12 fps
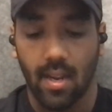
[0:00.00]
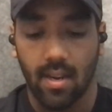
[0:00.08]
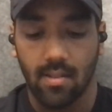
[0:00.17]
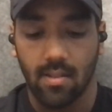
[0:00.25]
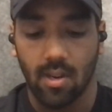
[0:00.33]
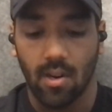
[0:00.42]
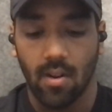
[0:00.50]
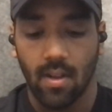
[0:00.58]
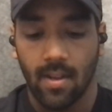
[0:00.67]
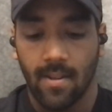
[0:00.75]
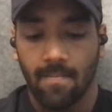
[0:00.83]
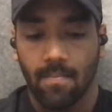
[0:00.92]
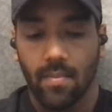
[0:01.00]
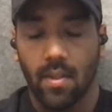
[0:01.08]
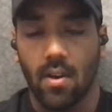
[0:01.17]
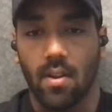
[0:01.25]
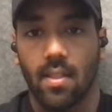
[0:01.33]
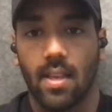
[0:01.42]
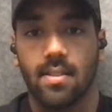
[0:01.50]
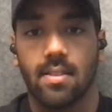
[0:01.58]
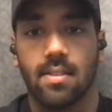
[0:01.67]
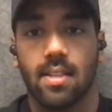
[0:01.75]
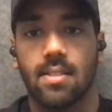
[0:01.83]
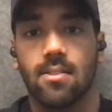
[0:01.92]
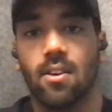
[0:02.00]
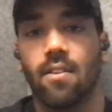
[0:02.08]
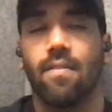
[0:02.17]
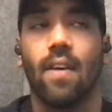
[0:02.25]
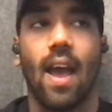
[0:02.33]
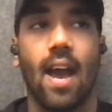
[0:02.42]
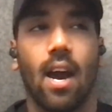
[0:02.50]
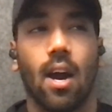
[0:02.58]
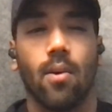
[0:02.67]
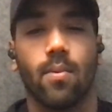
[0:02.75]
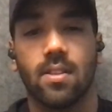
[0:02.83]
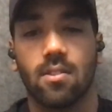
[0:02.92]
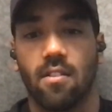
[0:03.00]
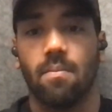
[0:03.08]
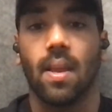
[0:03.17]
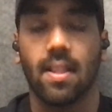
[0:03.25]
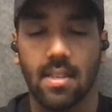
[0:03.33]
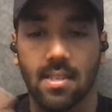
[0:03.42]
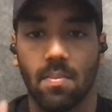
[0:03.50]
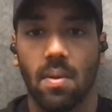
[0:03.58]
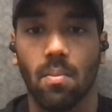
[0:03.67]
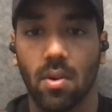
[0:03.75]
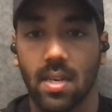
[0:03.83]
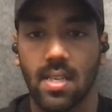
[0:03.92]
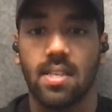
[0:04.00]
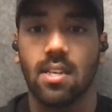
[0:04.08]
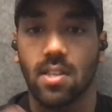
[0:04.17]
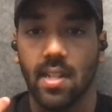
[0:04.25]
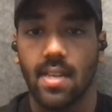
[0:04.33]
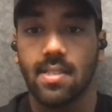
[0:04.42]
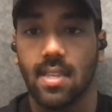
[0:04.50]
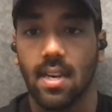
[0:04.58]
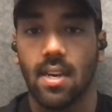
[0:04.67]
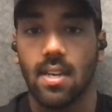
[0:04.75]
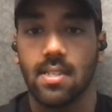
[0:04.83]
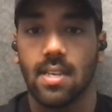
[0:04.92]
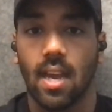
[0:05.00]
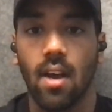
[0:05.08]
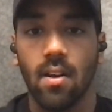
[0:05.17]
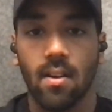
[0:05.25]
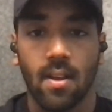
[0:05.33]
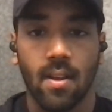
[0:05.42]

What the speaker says: that. And so, that's sort of how we sort of make this a bit more decentralized than it is now.